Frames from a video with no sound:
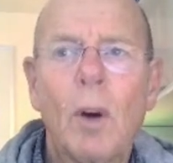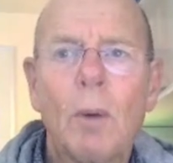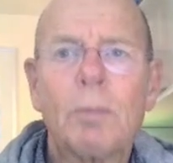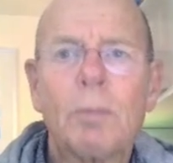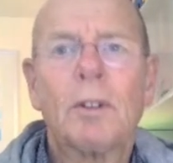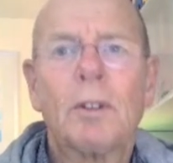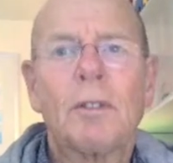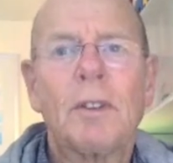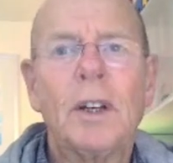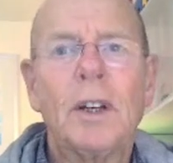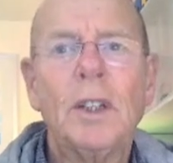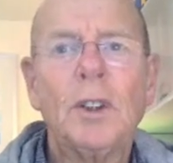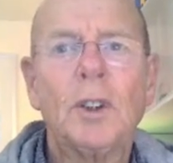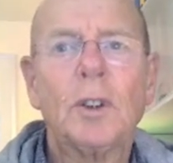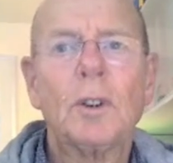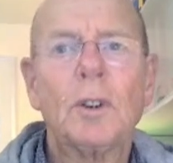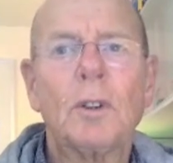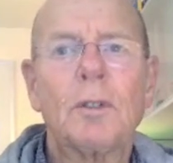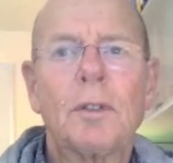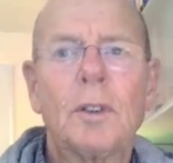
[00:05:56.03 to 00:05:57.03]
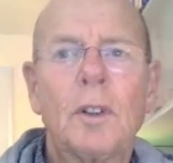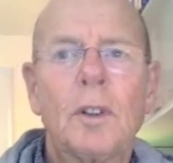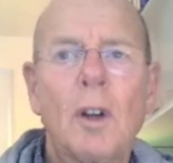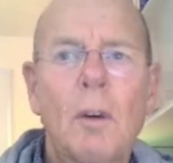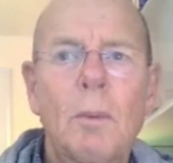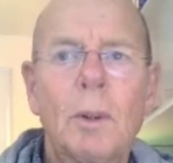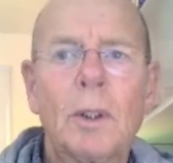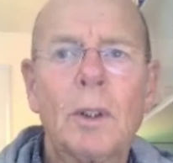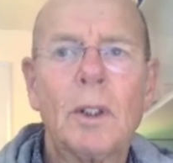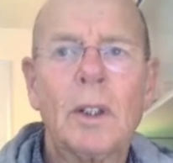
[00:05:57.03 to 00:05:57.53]
observational
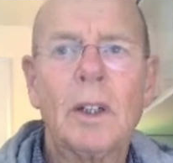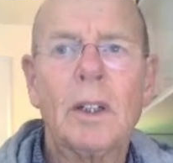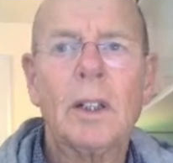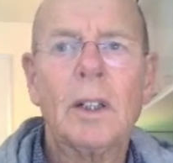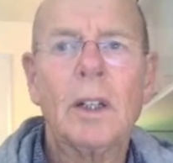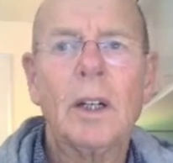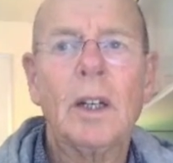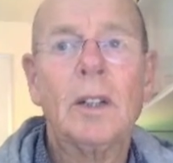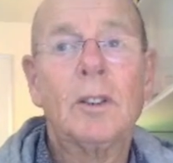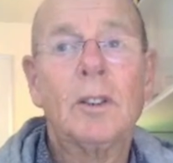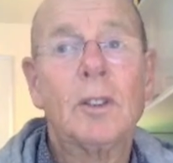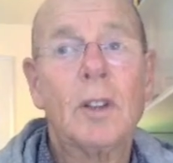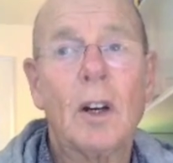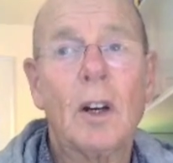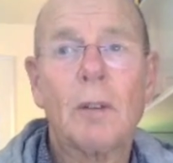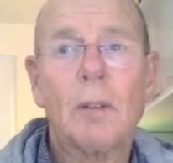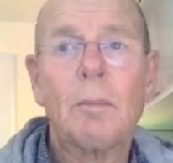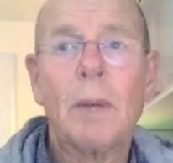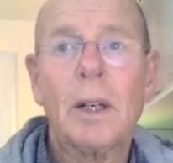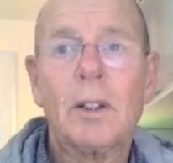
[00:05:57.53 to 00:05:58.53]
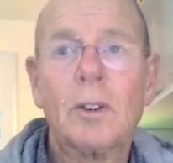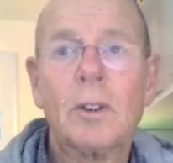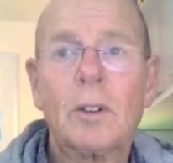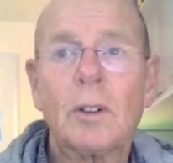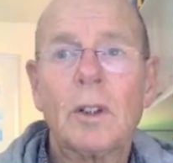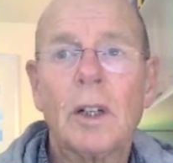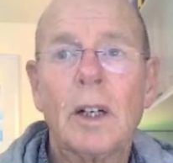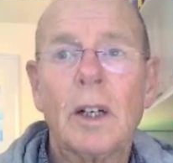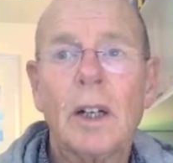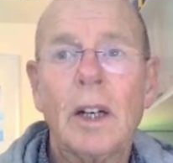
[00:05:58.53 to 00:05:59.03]
phenomena as dark
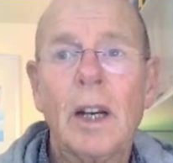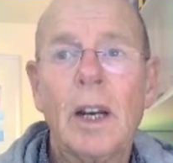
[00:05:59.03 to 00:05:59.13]
matter